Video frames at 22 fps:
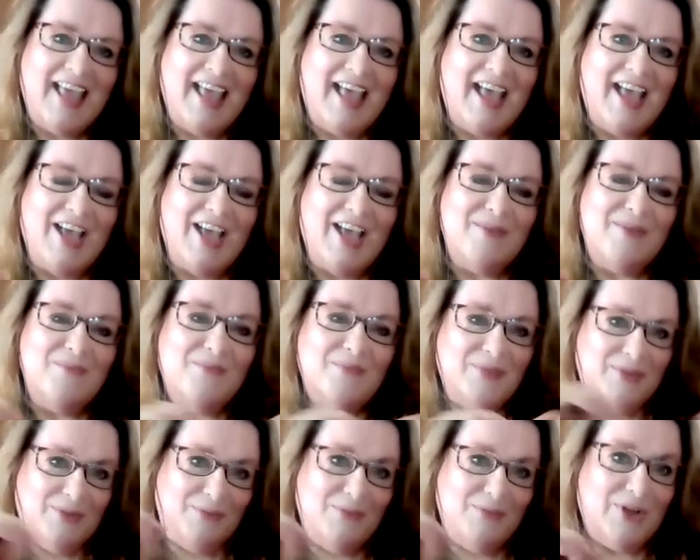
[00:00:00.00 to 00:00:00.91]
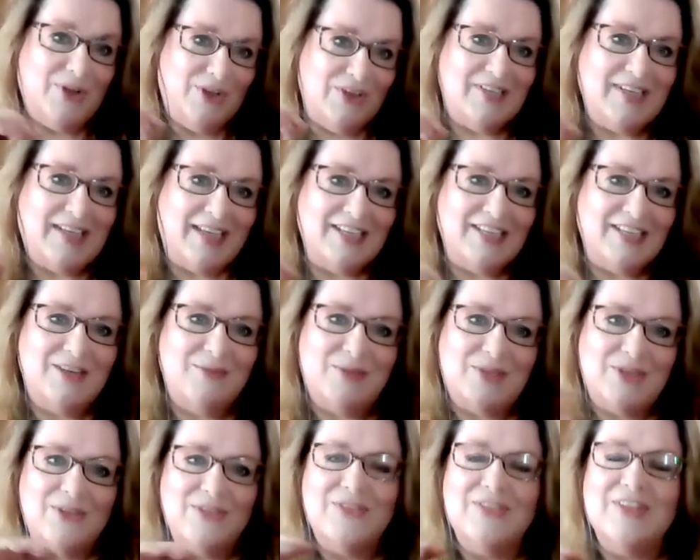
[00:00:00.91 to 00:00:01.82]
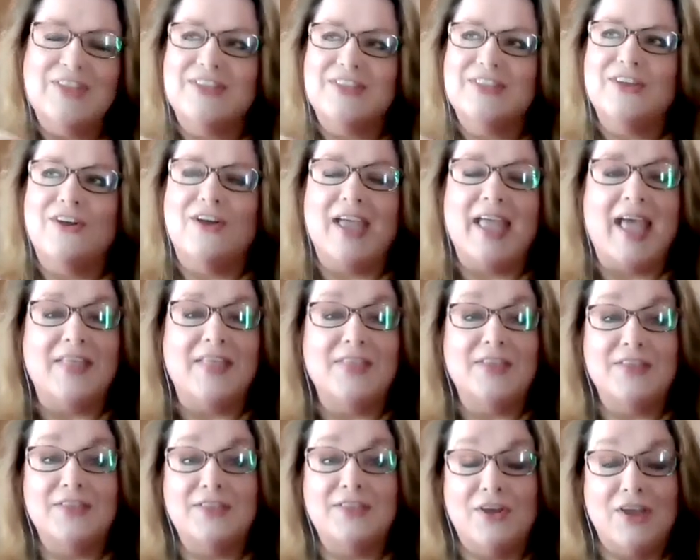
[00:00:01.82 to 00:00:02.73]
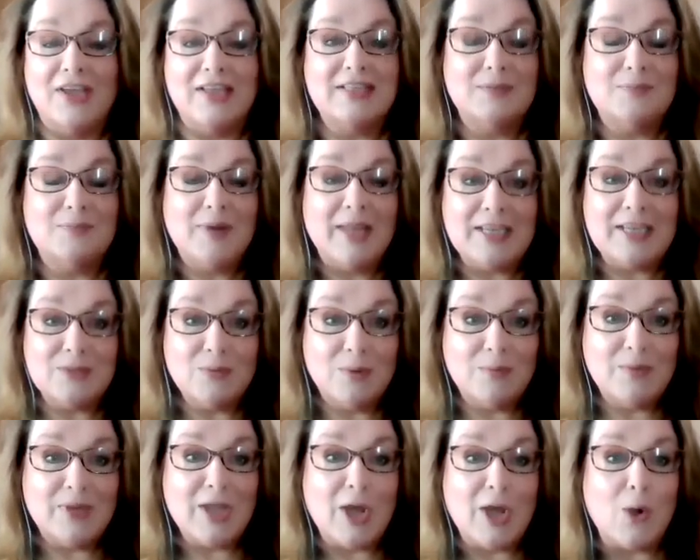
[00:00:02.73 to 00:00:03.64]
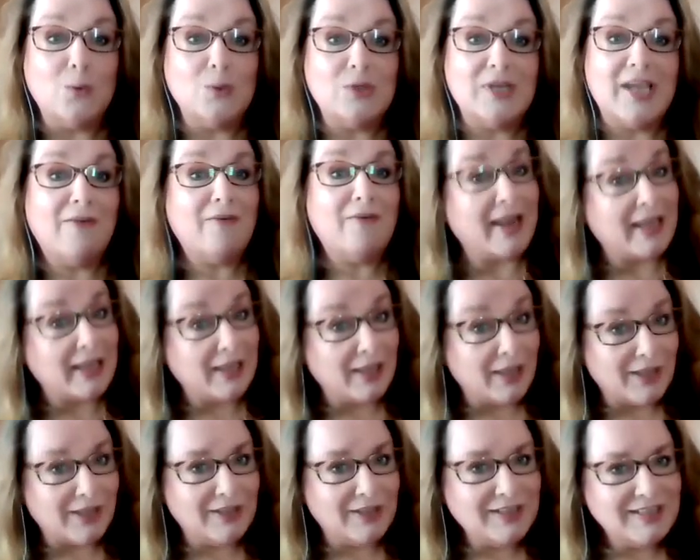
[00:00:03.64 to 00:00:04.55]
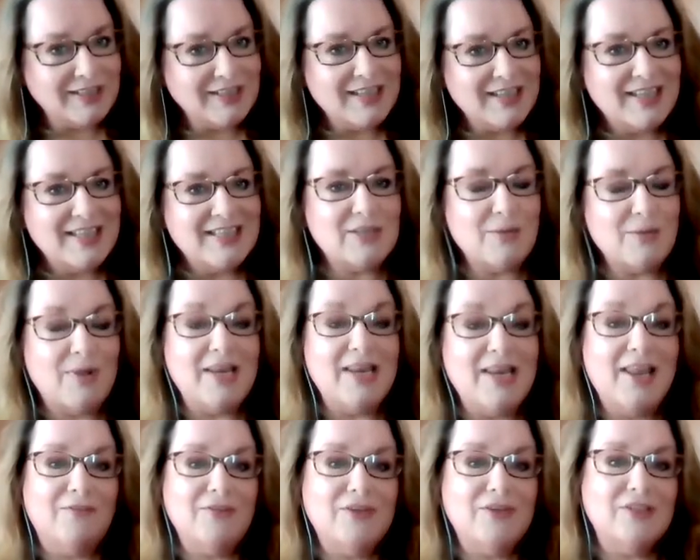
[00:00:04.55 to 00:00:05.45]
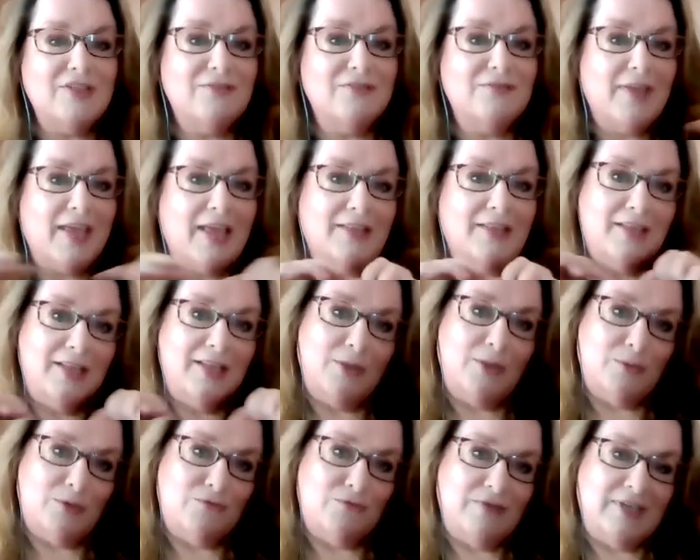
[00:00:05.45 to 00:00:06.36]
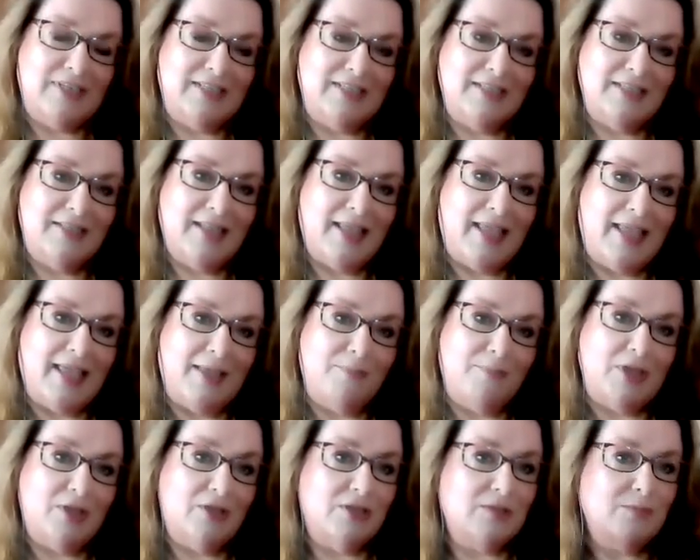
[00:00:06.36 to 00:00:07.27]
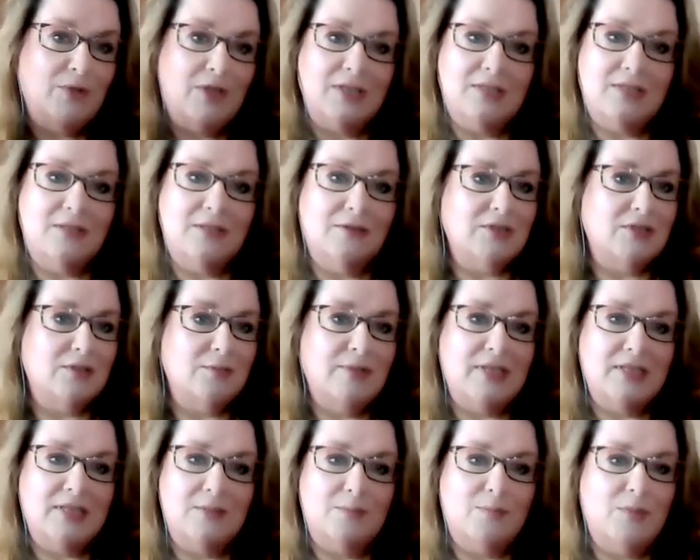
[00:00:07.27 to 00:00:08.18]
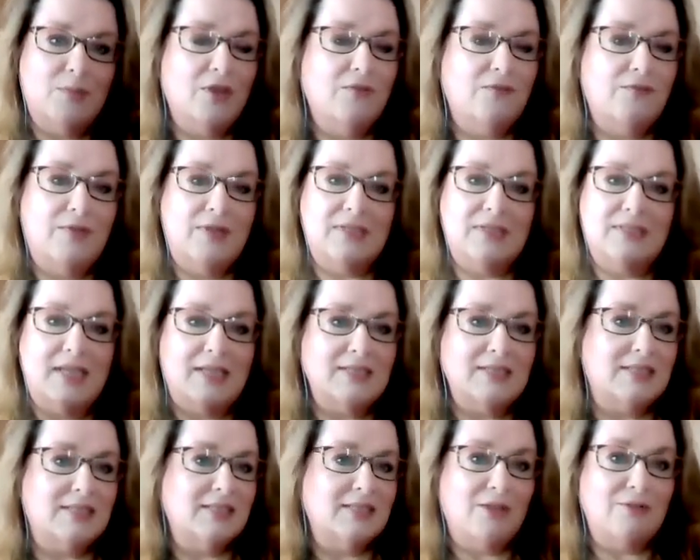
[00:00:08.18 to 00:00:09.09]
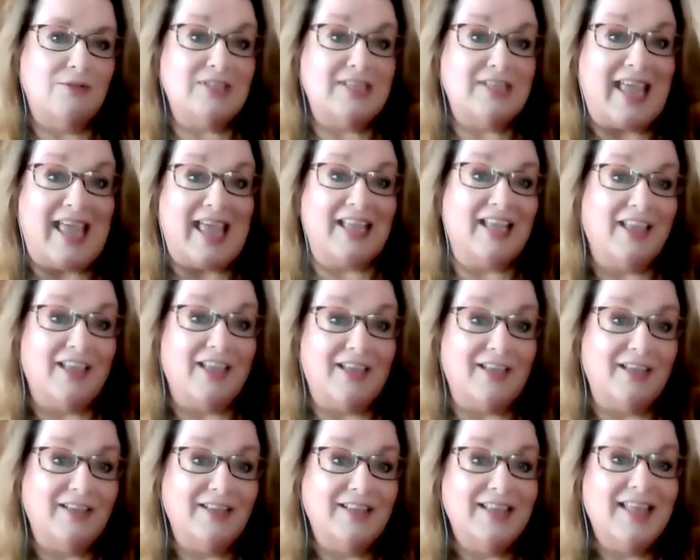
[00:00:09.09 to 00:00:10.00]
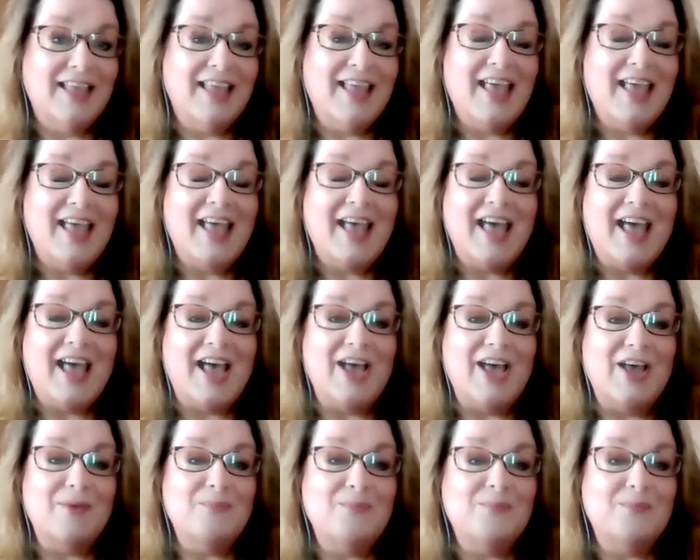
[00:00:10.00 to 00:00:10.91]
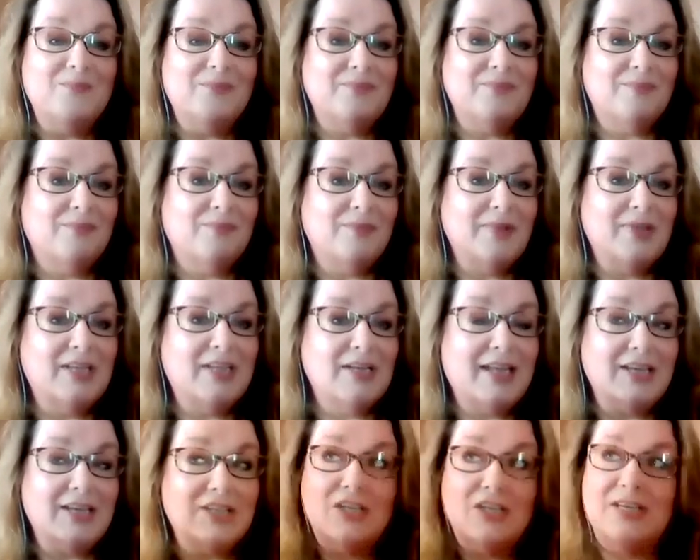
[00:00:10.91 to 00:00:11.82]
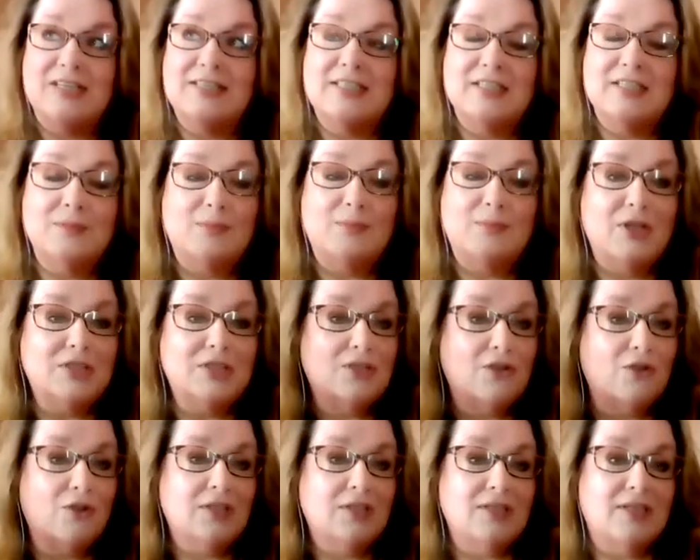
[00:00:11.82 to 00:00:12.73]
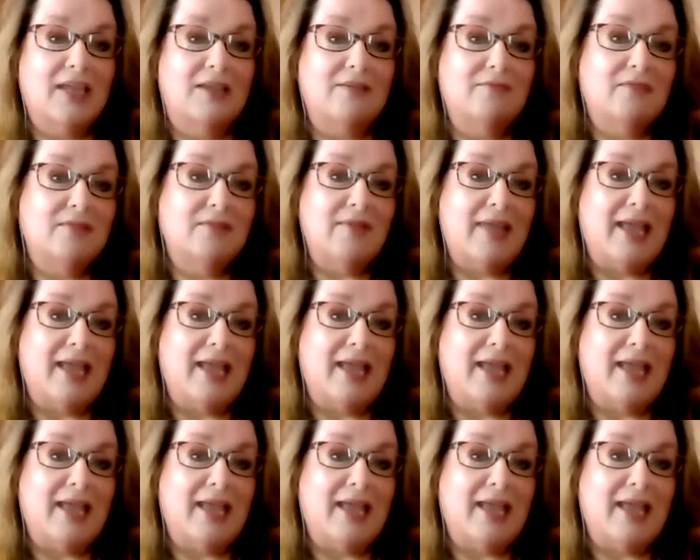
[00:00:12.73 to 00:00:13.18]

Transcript: The word actually was on the thigh, and the thigh is a place where we hold our anger. So I loved the fact that it was written there, because birdsong to me is a perfect antidote to anger. We can actually listen to birdsong and get the